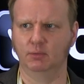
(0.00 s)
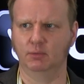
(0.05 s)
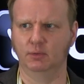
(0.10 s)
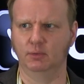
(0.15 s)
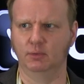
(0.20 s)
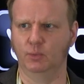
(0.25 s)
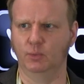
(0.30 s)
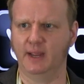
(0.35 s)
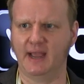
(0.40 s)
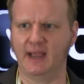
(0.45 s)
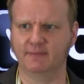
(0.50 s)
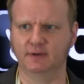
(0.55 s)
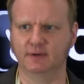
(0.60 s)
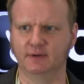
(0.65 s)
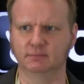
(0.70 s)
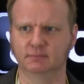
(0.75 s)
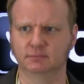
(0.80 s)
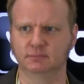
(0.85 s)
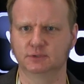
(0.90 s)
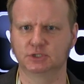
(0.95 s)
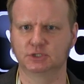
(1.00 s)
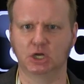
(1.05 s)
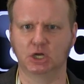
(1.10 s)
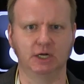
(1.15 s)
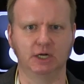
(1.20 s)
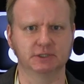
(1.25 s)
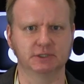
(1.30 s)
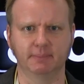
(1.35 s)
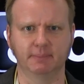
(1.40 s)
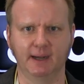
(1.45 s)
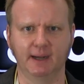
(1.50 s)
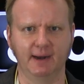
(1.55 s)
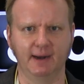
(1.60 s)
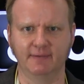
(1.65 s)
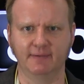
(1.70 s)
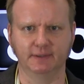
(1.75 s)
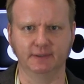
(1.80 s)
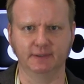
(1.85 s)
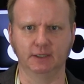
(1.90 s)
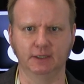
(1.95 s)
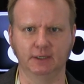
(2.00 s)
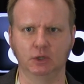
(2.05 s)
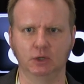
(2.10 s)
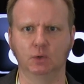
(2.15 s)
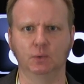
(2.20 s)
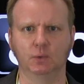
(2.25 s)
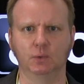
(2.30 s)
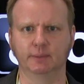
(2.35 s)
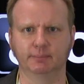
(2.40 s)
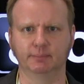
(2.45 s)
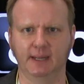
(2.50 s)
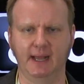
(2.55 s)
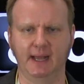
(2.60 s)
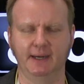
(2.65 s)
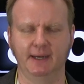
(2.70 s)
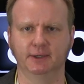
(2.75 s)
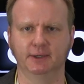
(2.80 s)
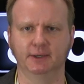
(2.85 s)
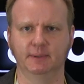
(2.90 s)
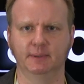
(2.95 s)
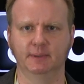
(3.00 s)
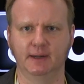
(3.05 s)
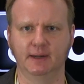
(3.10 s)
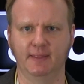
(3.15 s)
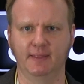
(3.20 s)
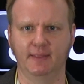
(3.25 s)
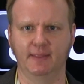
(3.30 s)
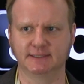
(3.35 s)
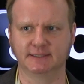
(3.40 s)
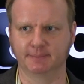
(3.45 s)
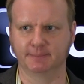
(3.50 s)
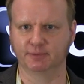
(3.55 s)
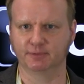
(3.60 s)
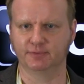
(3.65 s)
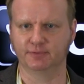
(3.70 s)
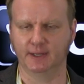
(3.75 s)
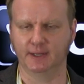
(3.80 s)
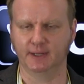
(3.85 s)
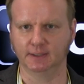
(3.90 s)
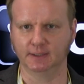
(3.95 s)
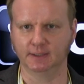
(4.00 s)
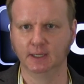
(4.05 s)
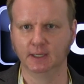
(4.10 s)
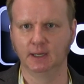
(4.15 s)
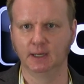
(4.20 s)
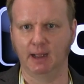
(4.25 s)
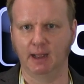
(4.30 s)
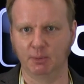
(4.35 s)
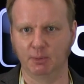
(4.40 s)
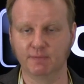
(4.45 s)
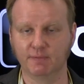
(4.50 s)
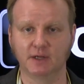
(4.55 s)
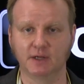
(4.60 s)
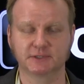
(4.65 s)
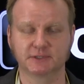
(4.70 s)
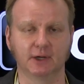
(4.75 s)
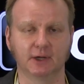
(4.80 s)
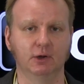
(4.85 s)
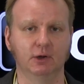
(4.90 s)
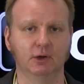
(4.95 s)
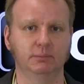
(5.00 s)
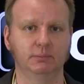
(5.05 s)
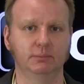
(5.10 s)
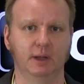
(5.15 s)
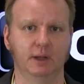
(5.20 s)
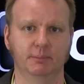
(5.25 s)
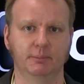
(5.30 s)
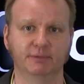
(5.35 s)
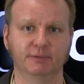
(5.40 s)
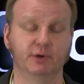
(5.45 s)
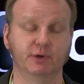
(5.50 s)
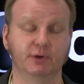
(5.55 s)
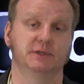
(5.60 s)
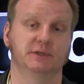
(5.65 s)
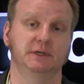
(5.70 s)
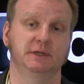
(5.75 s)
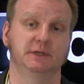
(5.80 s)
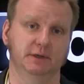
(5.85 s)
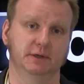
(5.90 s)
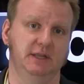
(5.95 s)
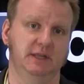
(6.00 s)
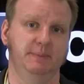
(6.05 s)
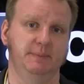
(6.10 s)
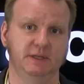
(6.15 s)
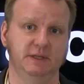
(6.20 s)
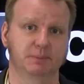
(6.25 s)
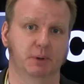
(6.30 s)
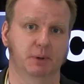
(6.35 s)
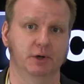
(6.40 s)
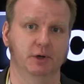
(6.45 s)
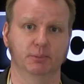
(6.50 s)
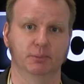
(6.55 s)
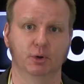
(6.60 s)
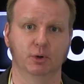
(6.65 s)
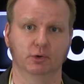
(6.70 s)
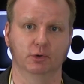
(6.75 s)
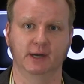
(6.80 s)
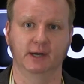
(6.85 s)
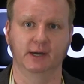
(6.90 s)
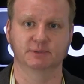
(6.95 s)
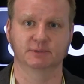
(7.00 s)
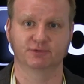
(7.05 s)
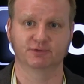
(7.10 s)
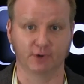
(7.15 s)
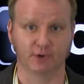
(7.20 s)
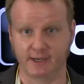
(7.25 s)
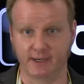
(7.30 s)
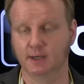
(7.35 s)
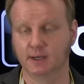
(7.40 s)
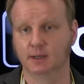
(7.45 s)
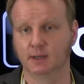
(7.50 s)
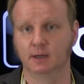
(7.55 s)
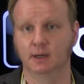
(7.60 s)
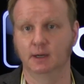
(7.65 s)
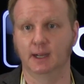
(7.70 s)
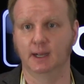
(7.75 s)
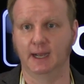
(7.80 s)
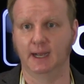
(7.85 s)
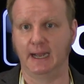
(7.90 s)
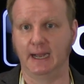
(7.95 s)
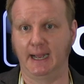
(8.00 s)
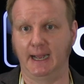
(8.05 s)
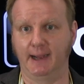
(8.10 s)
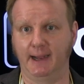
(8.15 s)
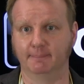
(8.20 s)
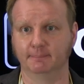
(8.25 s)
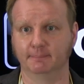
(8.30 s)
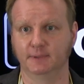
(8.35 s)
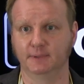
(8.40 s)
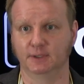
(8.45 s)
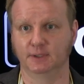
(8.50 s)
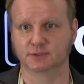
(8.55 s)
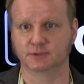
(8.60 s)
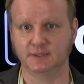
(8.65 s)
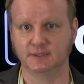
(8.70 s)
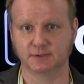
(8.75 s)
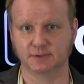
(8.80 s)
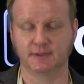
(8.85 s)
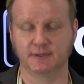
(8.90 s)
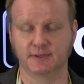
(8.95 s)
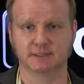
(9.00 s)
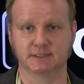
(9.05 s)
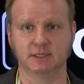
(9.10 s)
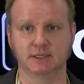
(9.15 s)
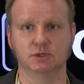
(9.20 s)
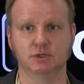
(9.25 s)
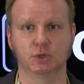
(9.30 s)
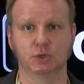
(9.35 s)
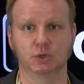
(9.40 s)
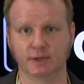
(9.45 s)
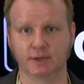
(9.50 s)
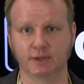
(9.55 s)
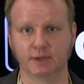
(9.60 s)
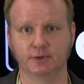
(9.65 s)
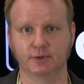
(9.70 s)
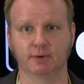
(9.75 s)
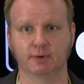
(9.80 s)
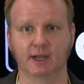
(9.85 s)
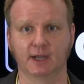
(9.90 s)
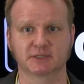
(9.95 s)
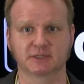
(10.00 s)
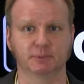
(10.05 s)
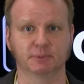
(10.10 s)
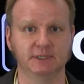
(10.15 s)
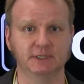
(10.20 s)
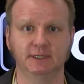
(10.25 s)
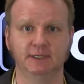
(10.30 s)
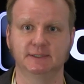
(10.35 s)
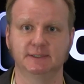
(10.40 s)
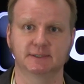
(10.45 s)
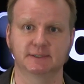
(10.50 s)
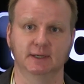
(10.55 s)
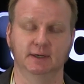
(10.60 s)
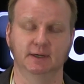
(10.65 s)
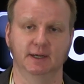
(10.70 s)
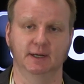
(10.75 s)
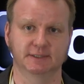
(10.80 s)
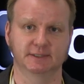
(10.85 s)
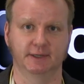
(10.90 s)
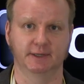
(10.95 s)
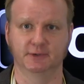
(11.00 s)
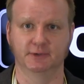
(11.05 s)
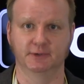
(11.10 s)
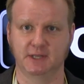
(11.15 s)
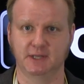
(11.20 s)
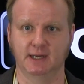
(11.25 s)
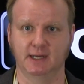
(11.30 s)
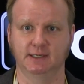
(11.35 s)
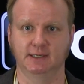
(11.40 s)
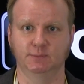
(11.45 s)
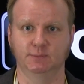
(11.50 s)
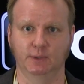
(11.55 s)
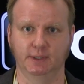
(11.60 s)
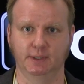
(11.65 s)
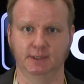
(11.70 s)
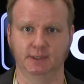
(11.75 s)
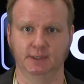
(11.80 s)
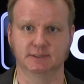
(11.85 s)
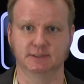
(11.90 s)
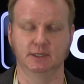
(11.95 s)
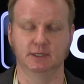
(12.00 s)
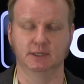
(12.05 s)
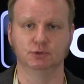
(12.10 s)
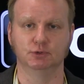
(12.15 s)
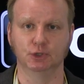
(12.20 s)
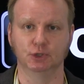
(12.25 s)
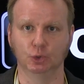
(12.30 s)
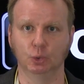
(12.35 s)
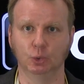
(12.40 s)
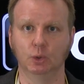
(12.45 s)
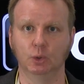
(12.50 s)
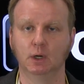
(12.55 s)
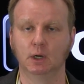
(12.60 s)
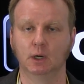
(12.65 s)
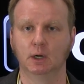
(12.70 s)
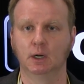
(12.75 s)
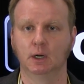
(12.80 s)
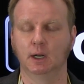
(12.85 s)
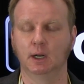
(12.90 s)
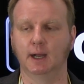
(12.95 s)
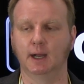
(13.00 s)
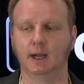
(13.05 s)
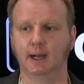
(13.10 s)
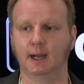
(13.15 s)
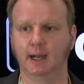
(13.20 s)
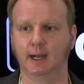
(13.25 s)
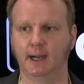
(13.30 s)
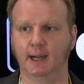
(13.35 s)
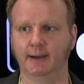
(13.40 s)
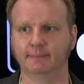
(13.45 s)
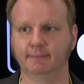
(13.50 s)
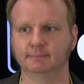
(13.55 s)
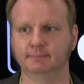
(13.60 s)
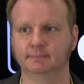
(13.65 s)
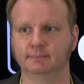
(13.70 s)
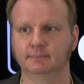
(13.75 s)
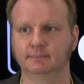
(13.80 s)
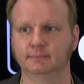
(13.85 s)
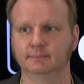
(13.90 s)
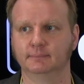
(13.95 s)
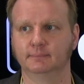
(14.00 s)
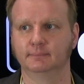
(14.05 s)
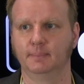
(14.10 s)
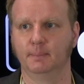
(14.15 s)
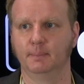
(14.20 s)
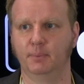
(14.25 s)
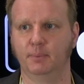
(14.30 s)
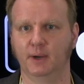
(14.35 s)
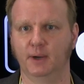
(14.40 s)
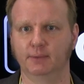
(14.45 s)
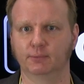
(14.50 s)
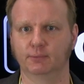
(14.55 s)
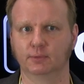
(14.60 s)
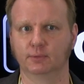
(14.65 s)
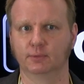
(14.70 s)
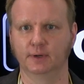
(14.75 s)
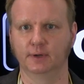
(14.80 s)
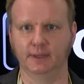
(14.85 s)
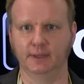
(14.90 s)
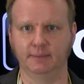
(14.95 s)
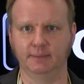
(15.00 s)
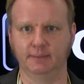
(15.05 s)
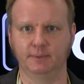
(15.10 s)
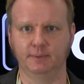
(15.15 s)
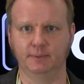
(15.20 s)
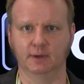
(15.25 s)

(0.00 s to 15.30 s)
we haven't talked about having like gold and platinum and that type of thing. We've also been focusing on keeping these partner programs free. So these are things that you join through your expertise and us understanding what it is that you do. But really,